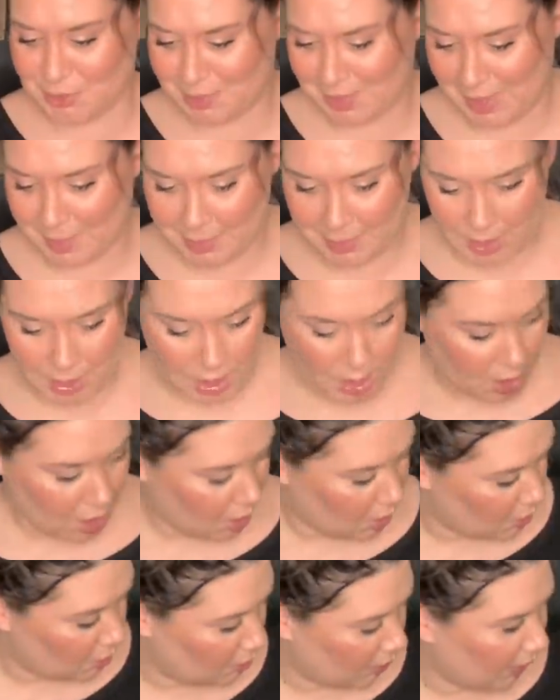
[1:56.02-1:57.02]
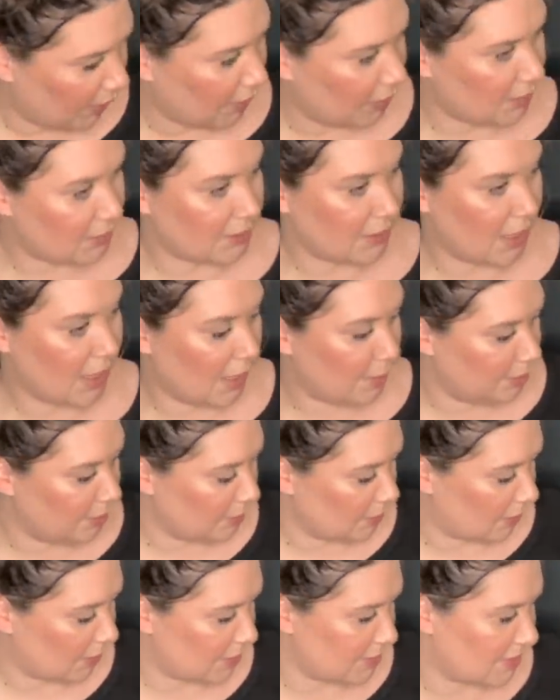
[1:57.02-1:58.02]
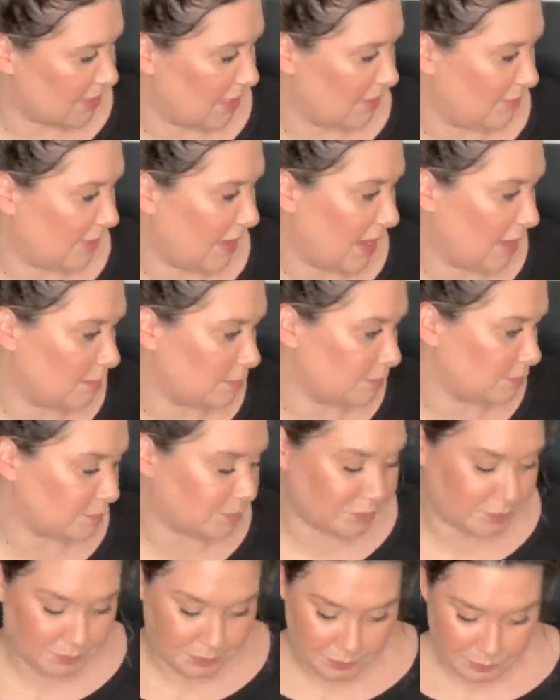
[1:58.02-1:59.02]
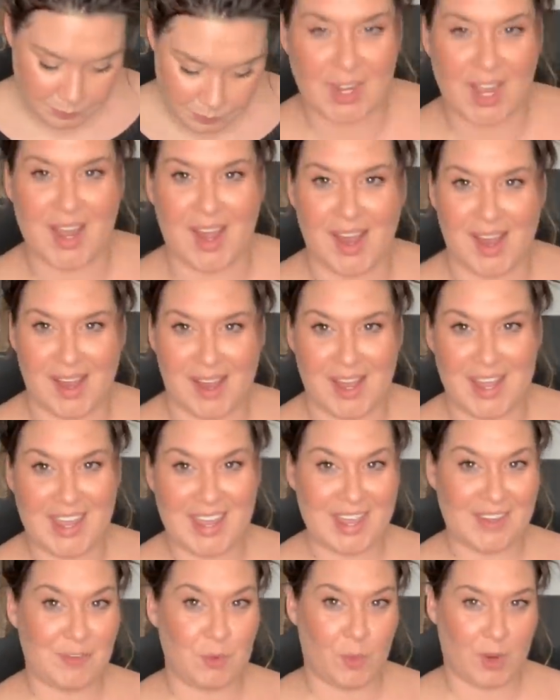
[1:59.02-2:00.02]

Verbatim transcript: paper right on top. I'll save that. Uh, if you